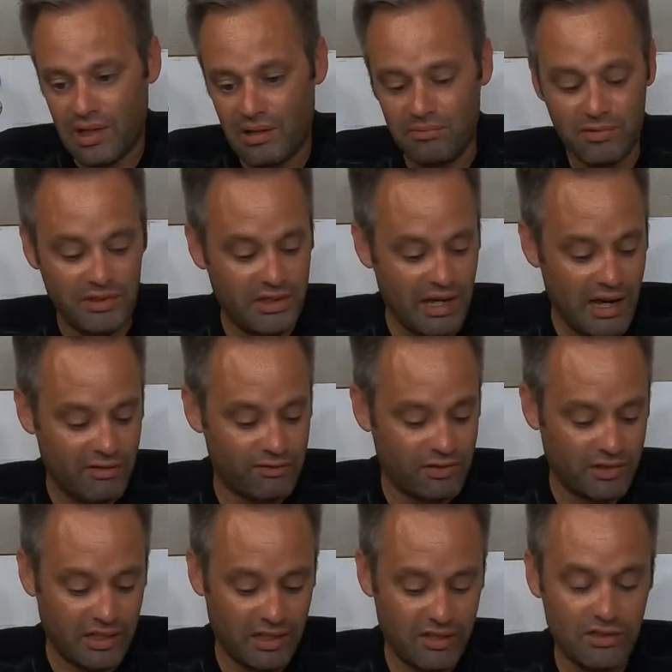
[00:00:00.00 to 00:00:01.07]
I'm
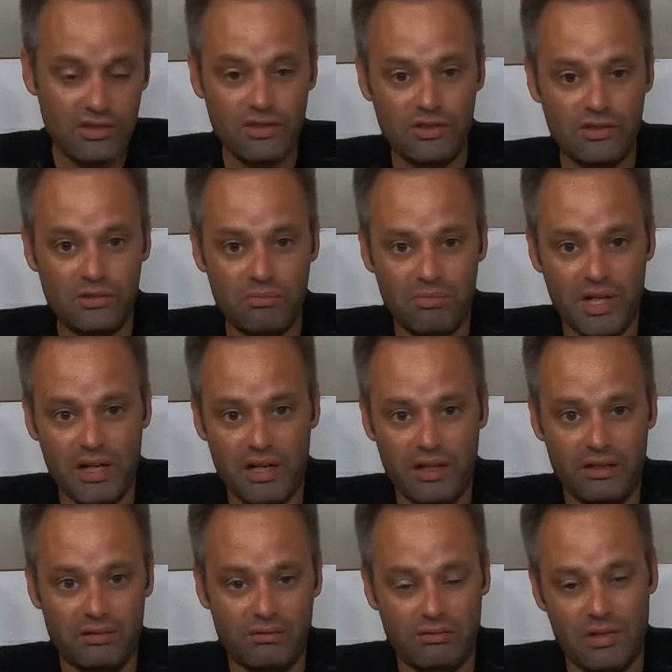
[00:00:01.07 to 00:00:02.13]
definitely going to choose
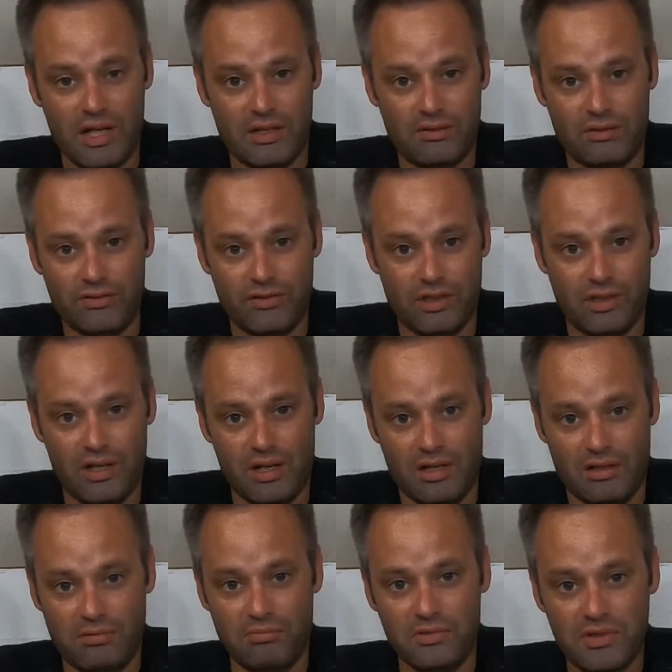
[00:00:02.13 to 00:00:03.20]
my Rock River
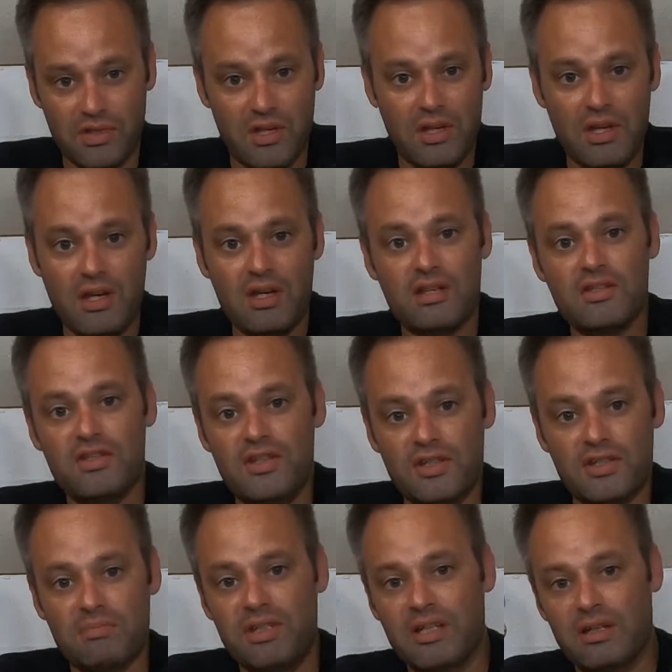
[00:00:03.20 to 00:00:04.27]
Arms
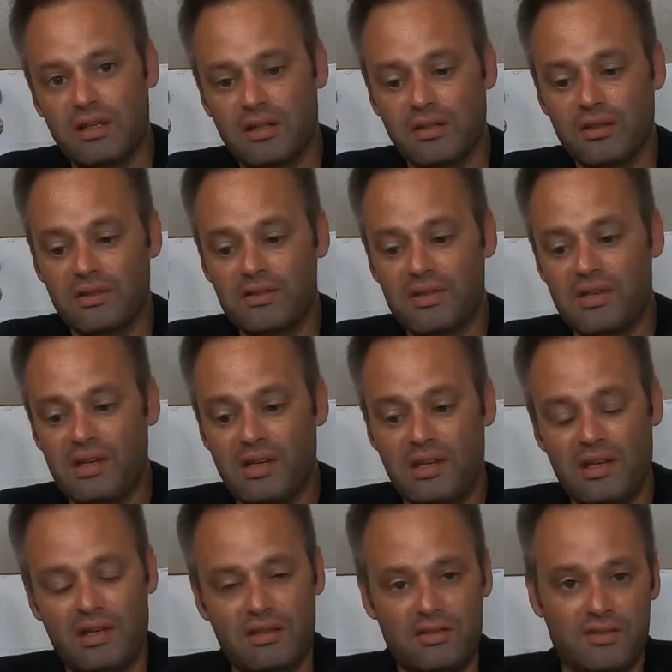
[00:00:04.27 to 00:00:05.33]
just because
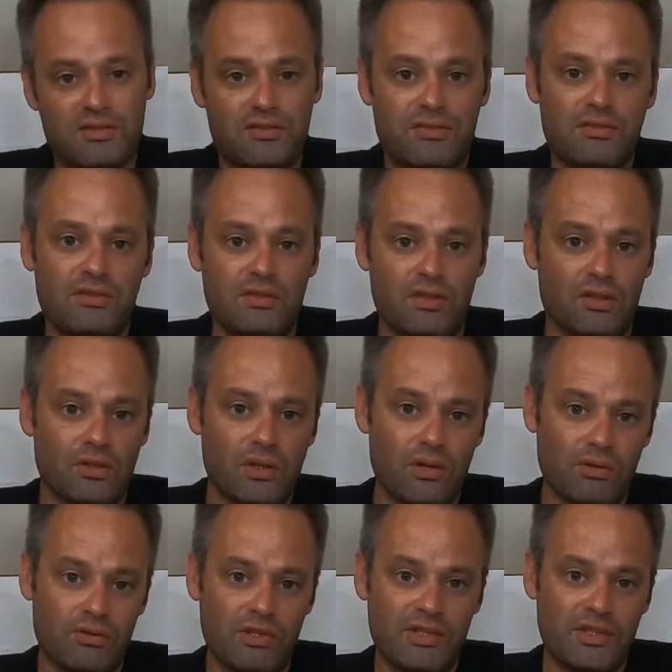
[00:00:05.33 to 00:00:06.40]
it is the
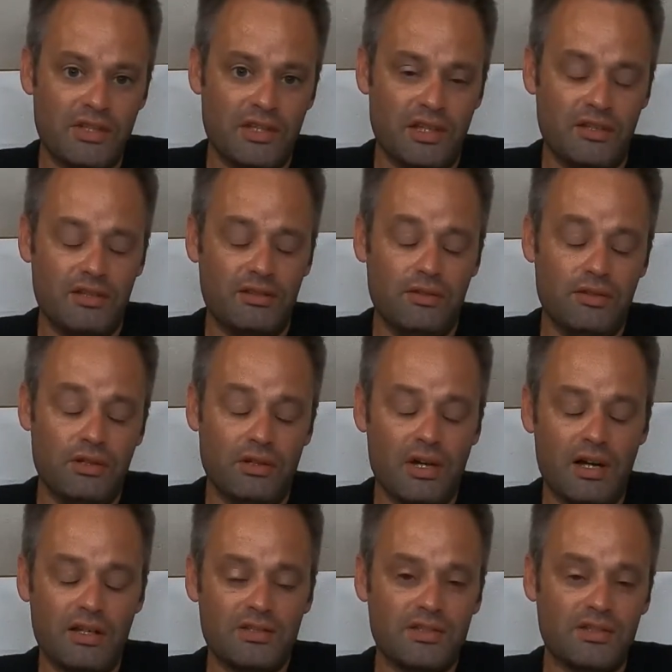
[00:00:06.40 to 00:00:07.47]
lower receiver it
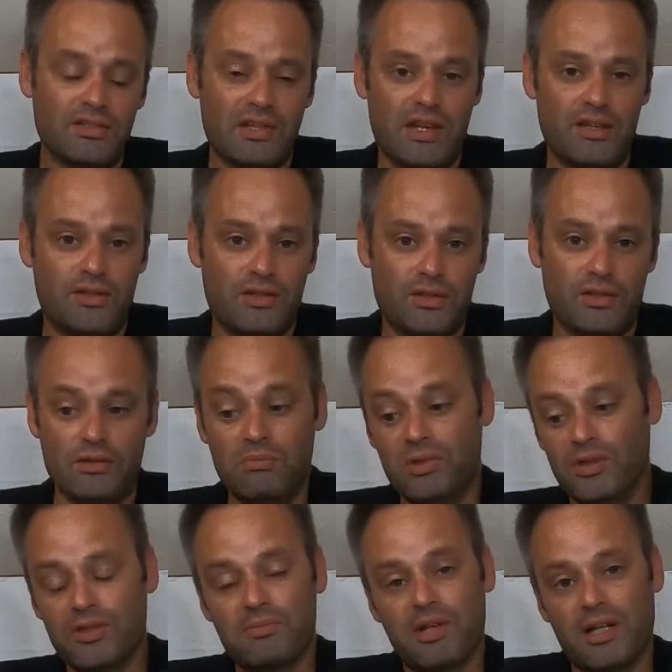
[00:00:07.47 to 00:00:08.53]
utilizes a true
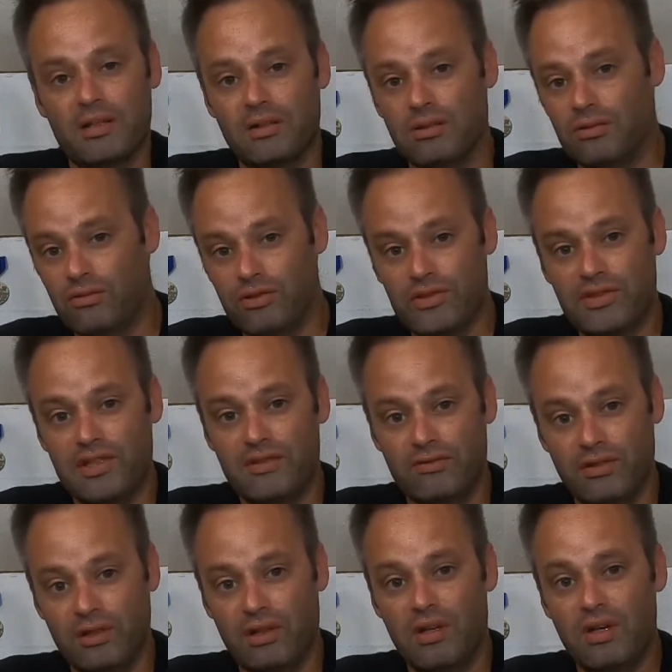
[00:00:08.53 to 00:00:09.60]
mil spec lower
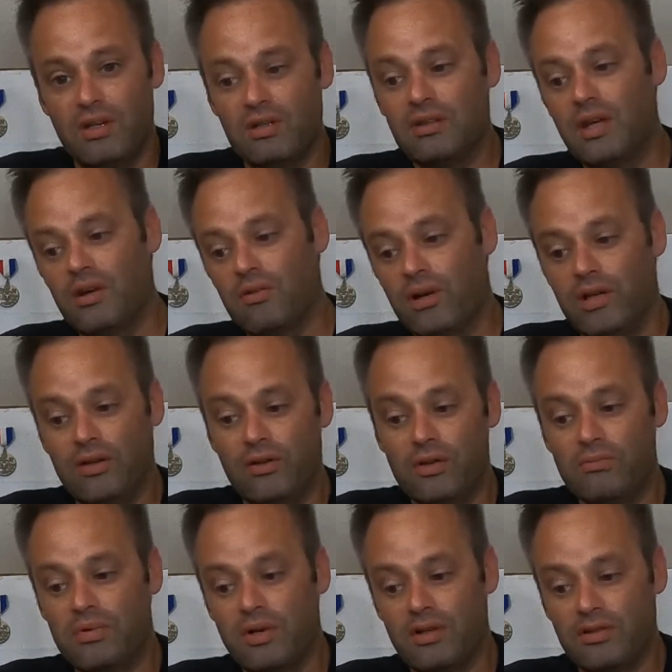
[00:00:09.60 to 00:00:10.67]
receiver. That way, I know the
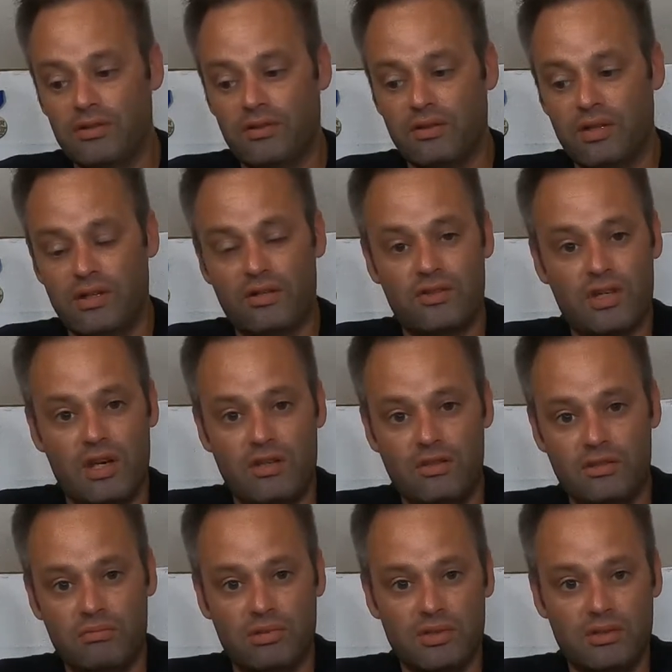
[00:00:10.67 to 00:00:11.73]
parts are
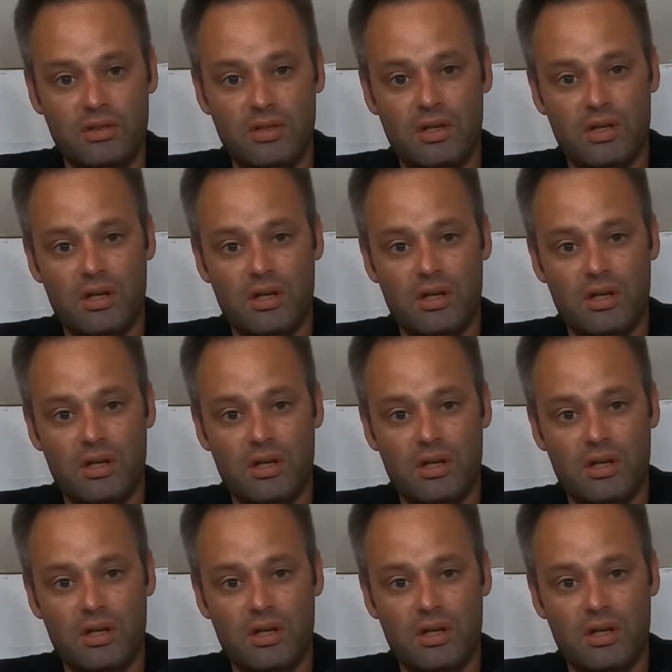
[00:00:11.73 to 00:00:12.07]
interchangeable.